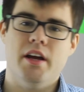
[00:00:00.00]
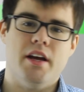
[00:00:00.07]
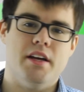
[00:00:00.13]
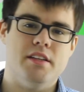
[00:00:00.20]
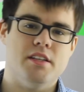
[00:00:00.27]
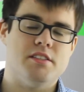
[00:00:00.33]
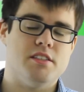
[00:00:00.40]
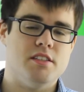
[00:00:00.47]

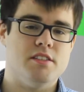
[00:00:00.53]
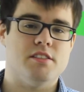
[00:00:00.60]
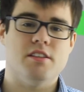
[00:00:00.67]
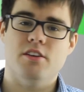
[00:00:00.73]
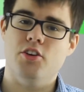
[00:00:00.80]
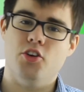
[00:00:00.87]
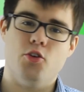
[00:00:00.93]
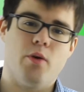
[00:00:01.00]
And this is
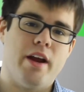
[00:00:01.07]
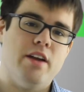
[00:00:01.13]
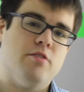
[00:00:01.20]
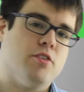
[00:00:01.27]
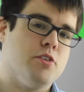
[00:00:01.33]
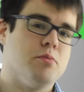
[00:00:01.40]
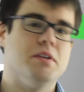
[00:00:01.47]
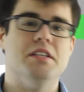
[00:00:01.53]
great
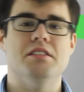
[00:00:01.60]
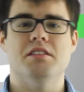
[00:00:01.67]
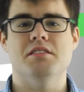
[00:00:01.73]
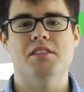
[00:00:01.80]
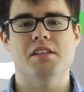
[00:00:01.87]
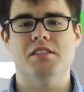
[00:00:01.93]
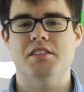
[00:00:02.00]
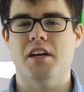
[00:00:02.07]
for the reasons
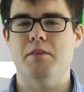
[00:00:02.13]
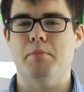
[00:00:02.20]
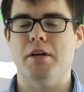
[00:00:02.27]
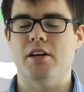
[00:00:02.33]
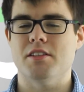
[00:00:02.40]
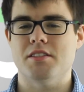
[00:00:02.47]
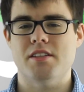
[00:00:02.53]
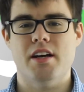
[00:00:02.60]
that Sight
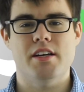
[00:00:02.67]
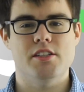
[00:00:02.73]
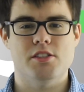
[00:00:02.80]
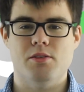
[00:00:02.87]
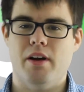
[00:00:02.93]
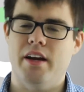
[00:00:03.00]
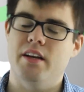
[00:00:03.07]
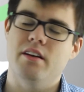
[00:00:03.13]
Beyond Sight is
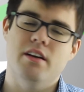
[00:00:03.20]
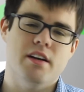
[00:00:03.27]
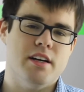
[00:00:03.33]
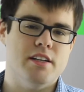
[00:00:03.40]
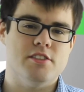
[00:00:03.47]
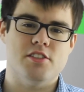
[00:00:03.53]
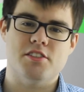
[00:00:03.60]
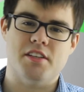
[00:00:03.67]
great.
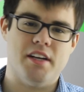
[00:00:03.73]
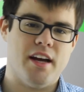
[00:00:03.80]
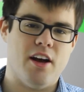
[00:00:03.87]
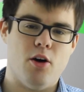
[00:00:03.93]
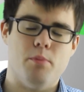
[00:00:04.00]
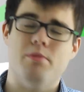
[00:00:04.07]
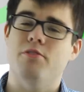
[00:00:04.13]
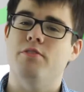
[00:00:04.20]
It's just going to
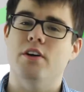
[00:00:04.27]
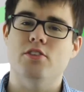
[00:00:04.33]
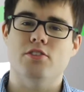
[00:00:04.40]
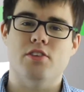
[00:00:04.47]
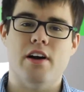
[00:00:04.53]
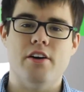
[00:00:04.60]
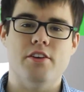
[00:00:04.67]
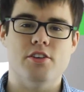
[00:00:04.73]
help
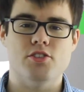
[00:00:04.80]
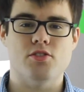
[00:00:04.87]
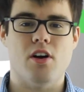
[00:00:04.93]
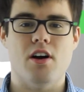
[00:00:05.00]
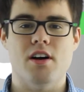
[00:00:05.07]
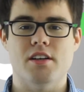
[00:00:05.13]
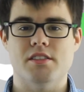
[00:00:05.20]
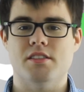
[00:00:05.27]
filter out your
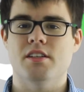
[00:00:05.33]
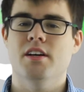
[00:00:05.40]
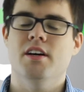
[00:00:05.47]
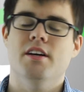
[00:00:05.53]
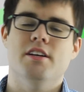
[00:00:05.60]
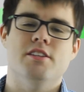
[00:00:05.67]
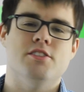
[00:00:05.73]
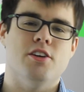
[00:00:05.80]
draws,
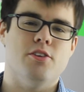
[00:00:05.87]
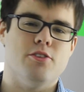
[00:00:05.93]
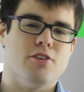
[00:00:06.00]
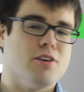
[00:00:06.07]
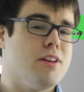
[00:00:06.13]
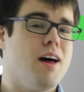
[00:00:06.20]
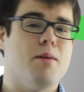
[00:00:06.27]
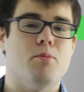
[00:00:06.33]
so they're
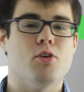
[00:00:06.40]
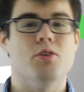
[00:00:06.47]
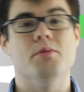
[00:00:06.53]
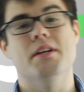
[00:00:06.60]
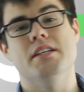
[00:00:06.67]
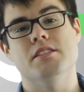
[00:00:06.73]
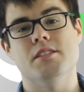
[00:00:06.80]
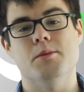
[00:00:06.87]
a lot more
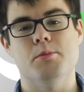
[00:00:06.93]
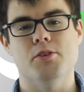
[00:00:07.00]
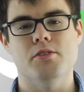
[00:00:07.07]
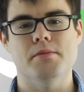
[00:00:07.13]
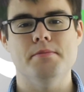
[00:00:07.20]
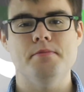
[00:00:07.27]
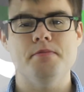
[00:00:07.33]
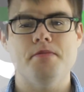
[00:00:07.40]
reasonable.
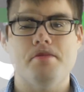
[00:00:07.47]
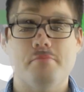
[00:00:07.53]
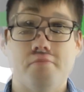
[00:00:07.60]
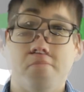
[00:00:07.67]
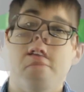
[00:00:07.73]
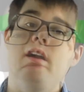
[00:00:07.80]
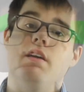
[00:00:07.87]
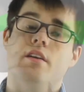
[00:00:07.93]

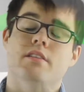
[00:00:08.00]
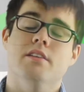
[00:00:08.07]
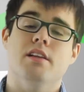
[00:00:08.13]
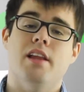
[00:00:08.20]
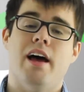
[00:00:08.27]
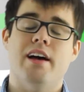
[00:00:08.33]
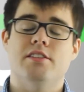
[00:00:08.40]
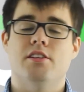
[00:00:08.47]
The
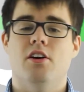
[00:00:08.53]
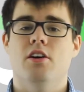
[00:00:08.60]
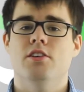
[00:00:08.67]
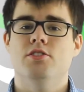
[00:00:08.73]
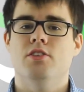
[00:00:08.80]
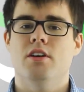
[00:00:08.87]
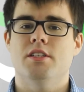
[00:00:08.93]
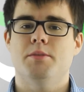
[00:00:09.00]
last card
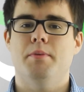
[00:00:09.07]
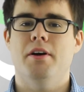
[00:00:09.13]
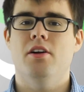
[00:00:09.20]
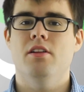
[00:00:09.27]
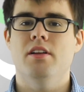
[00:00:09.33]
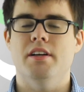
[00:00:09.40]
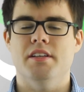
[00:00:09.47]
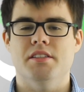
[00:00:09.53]
draw
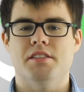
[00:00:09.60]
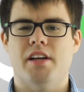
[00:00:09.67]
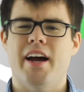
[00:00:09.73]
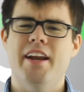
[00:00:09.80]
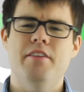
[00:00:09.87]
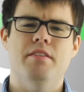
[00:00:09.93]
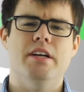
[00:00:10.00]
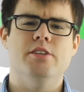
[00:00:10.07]
spell is
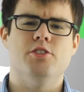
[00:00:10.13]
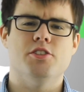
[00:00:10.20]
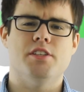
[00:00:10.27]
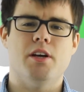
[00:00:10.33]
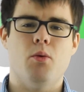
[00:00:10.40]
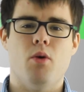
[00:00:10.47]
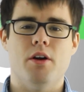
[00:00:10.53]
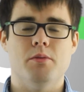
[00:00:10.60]
kind of an
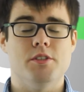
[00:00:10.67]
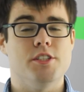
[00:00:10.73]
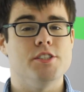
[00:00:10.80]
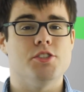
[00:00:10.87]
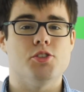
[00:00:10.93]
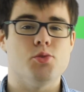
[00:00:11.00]
interesting one, which is